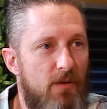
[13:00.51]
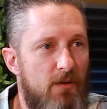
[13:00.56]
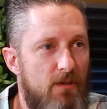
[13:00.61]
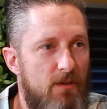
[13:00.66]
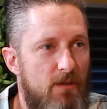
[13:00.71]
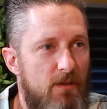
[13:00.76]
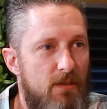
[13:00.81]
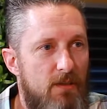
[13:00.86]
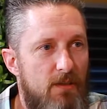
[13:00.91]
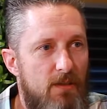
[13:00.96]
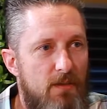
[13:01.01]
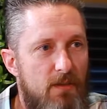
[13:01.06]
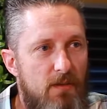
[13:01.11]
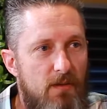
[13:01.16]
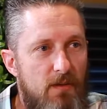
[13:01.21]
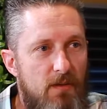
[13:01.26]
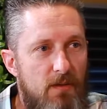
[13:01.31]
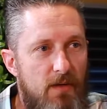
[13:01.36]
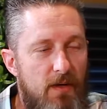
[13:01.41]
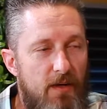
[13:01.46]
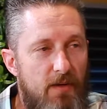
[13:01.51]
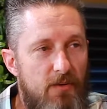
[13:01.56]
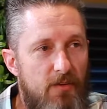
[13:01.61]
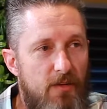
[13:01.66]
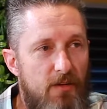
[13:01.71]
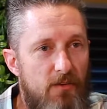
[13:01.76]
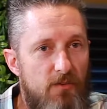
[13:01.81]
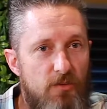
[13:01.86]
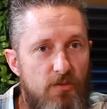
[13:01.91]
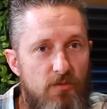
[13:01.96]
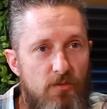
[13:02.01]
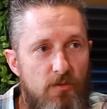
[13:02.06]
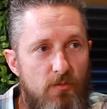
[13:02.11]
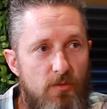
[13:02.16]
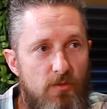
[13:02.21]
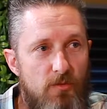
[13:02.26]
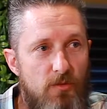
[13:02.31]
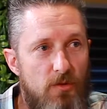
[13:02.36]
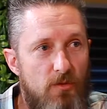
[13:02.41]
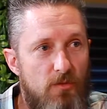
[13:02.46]
it and then just the
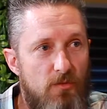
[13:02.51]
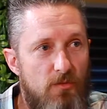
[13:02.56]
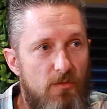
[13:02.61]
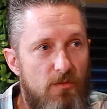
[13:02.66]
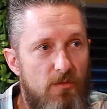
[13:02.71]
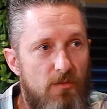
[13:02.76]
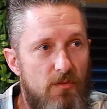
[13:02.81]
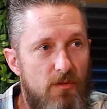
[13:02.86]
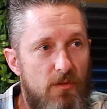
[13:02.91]
results.